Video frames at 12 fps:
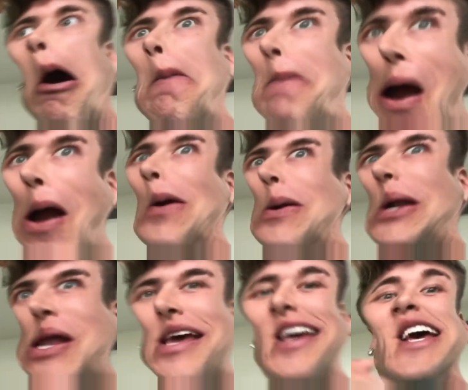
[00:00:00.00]

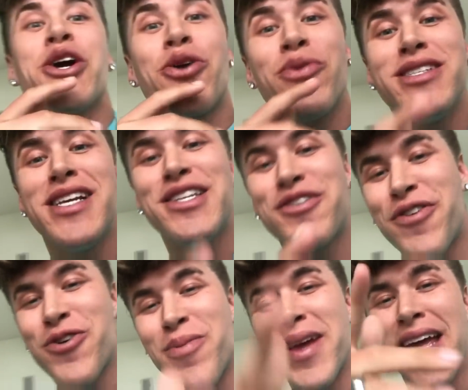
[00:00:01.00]
apparently, Karissa is
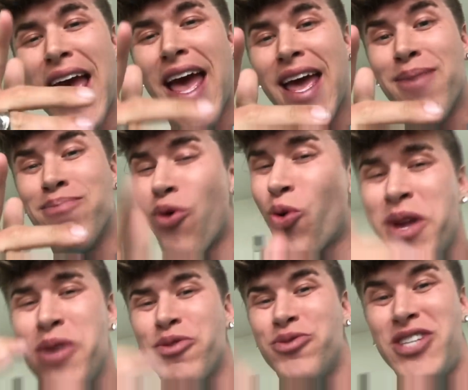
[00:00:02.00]
filming a
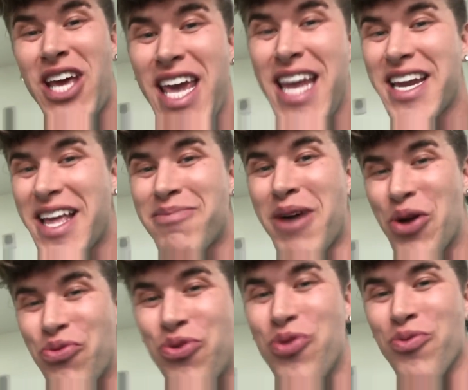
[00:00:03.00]
morning routine in my
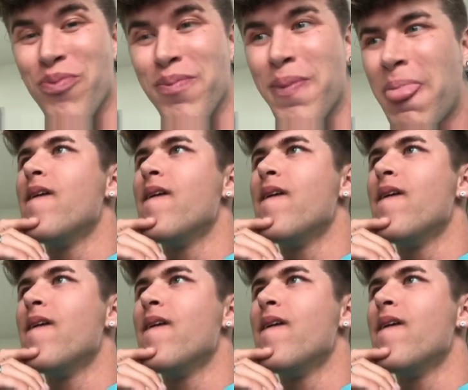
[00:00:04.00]
room.